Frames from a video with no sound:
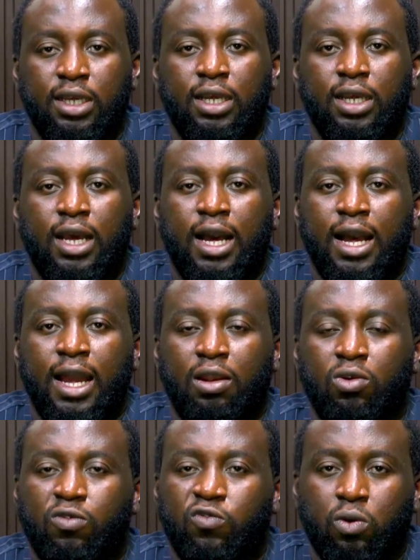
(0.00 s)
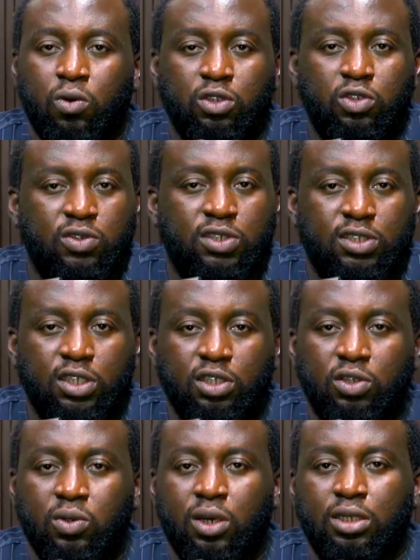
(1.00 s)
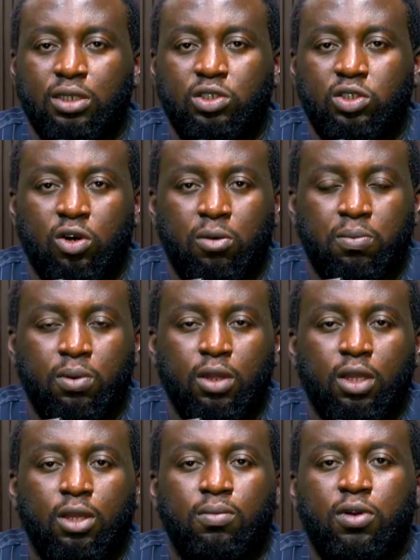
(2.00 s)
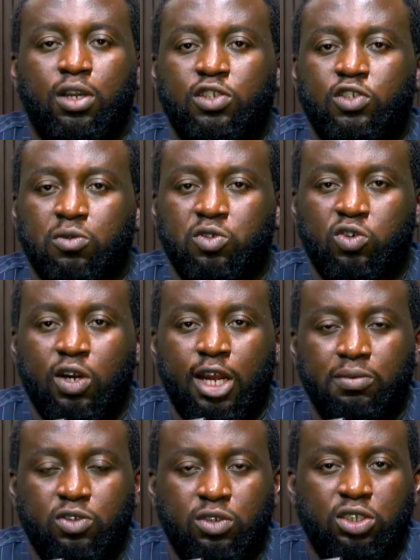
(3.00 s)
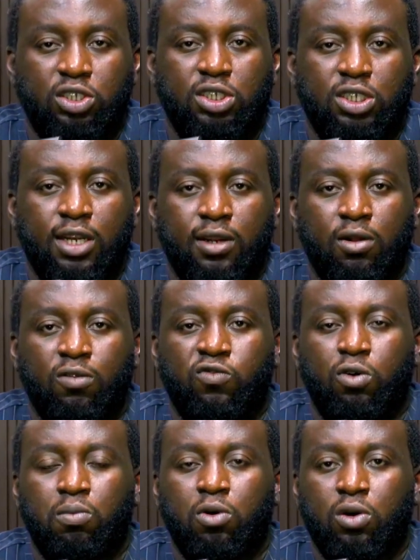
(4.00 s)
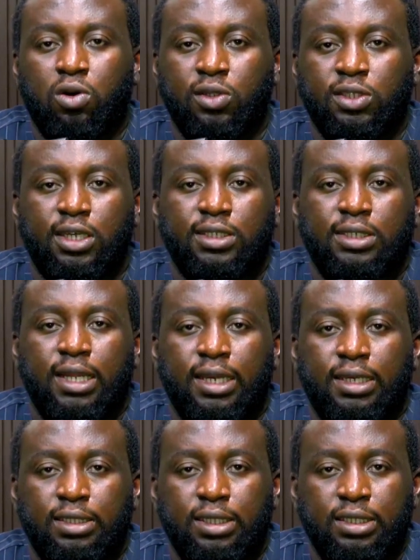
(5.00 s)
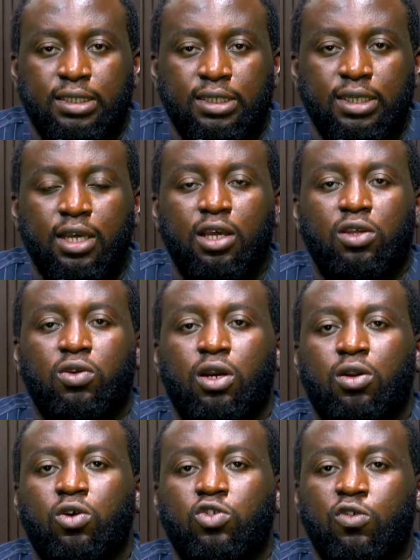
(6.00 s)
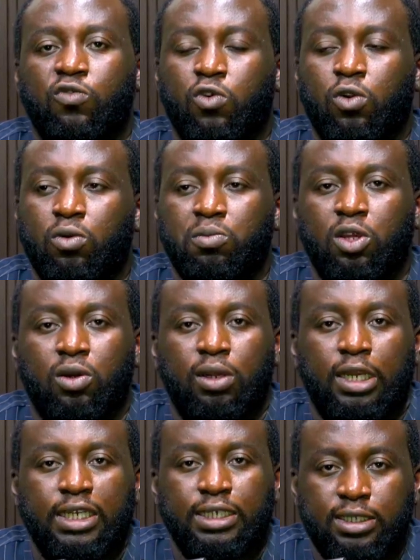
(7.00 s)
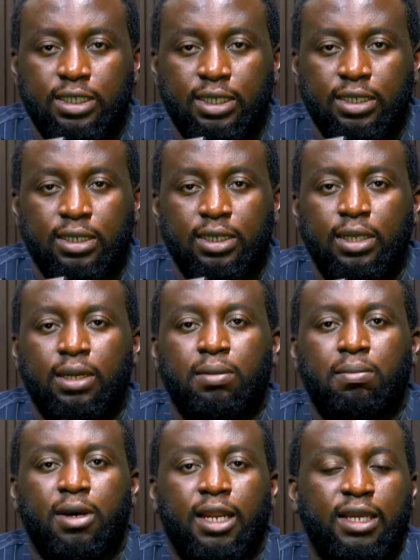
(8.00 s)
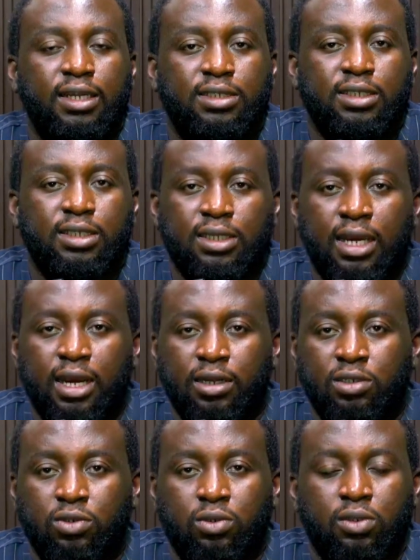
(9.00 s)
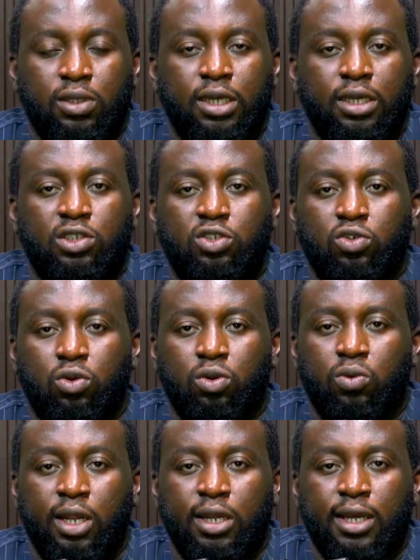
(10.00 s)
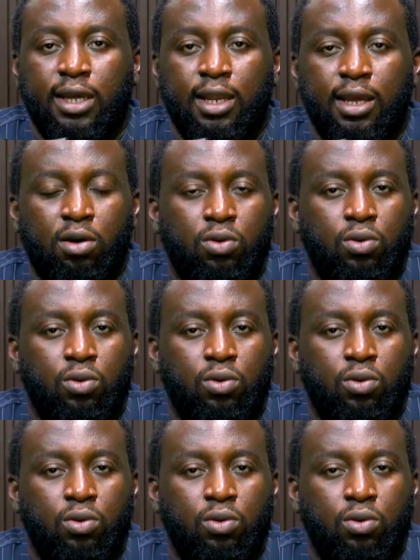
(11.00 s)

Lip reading: I look forward to seeing you at the top. Please subscribe to this channel for more content like this. You can also follow me on LinkedIn. My LinkedIn handle is Tolu Alao,